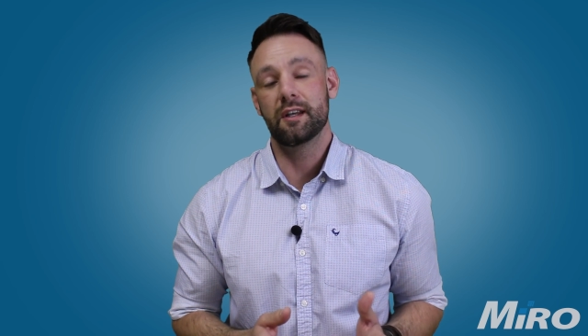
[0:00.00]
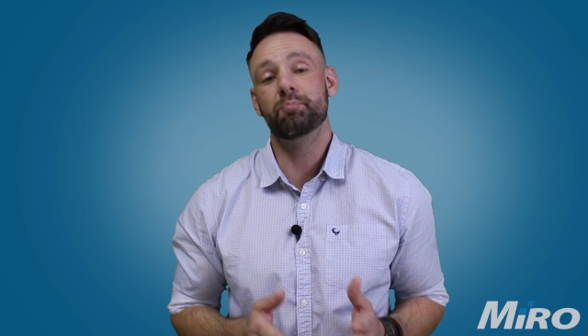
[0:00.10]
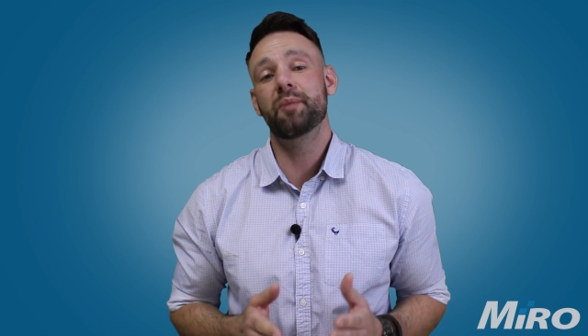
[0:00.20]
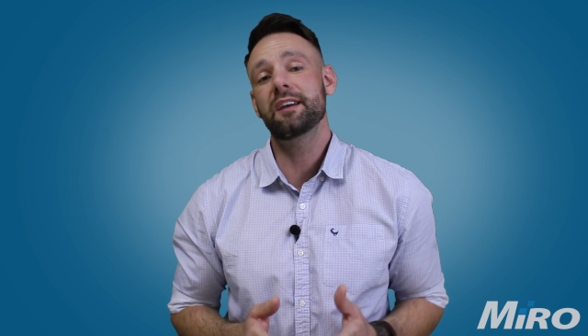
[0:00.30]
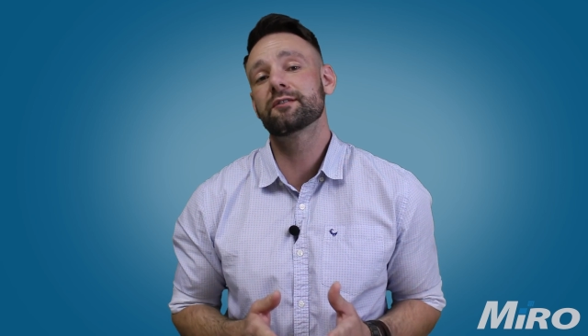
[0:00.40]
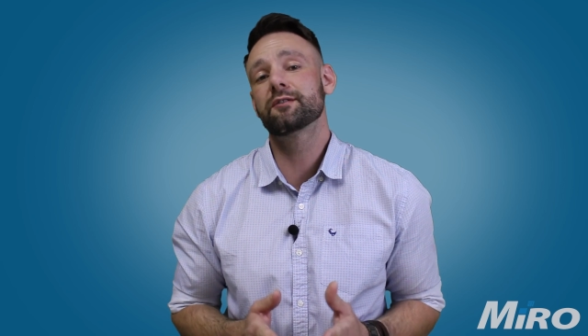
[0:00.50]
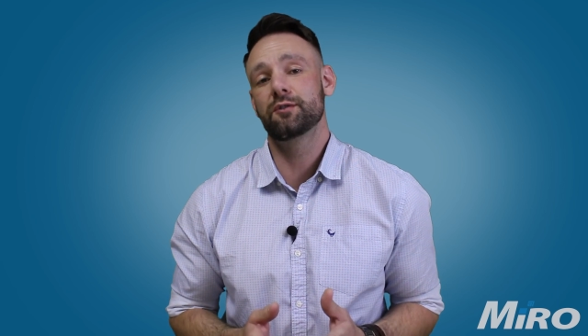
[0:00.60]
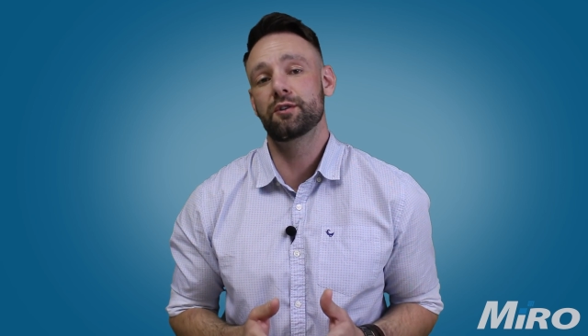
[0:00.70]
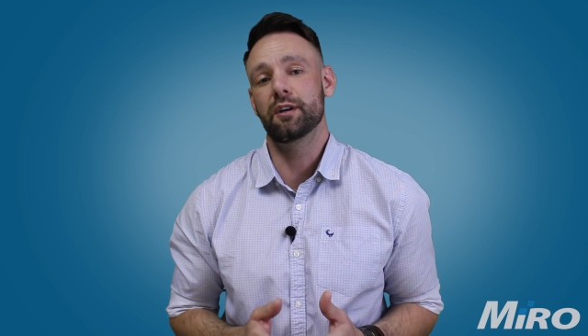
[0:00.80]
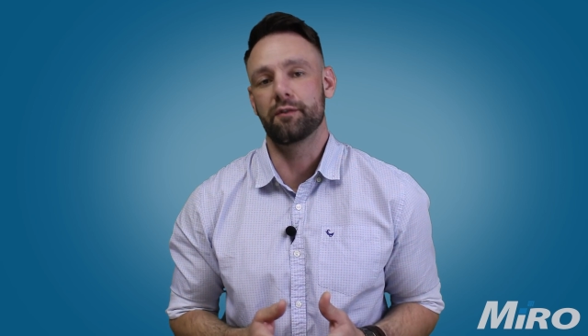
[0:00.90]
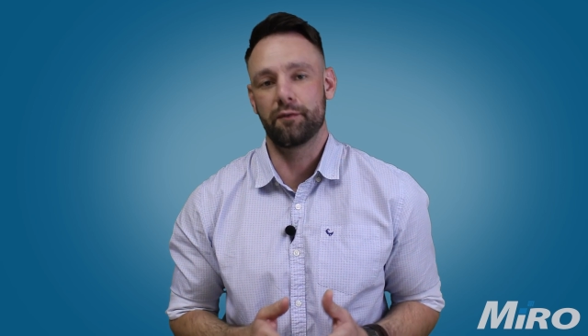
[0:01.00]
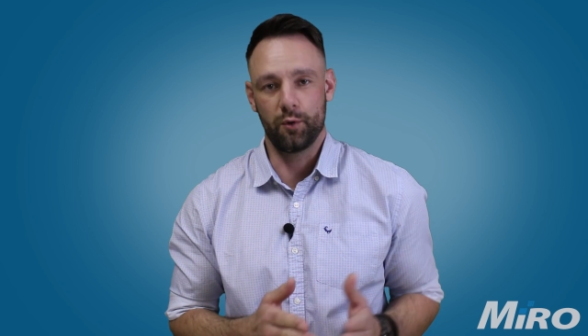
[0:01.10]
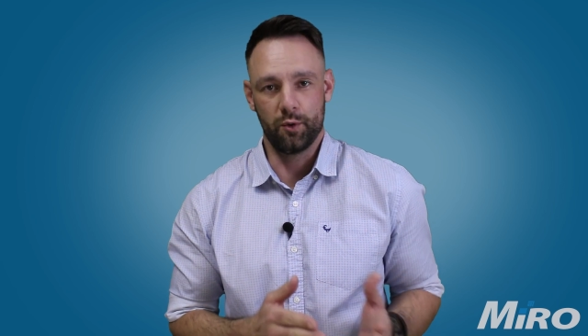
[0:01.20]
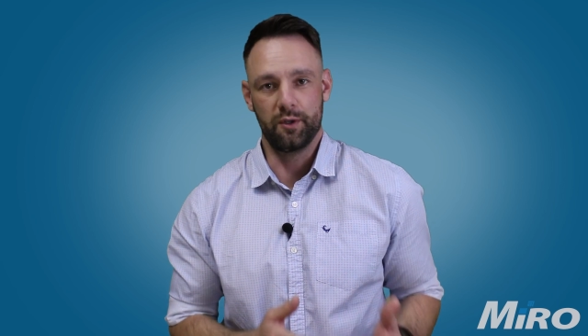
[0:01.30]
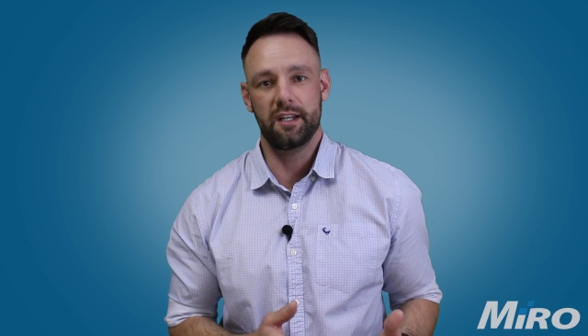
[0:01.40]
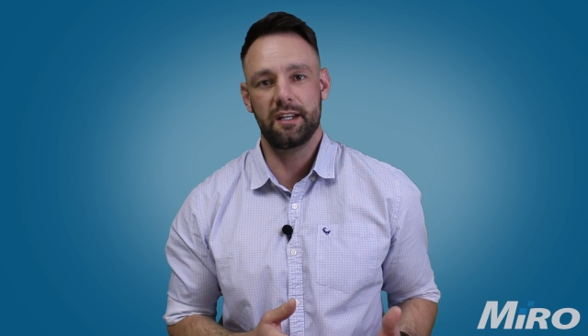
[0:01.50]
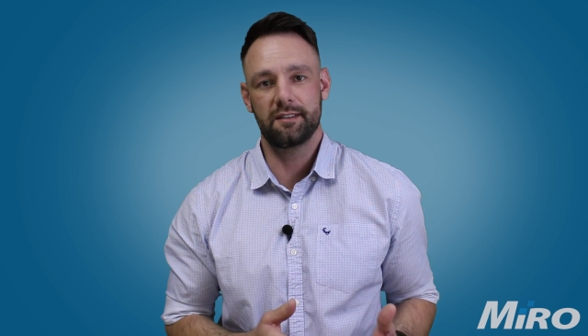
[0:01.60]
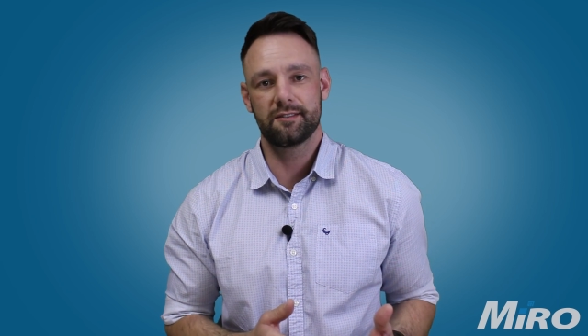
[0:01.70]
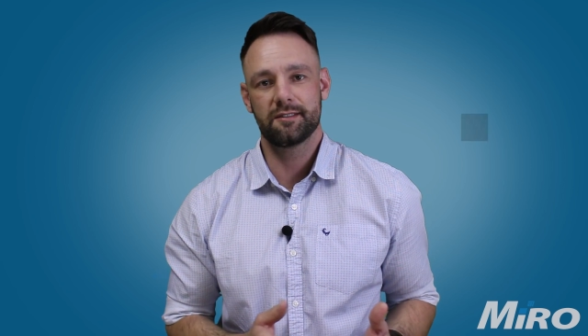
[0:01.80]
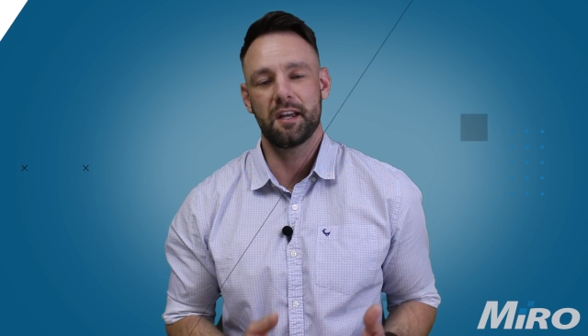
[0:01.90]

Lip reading: best suited for your needs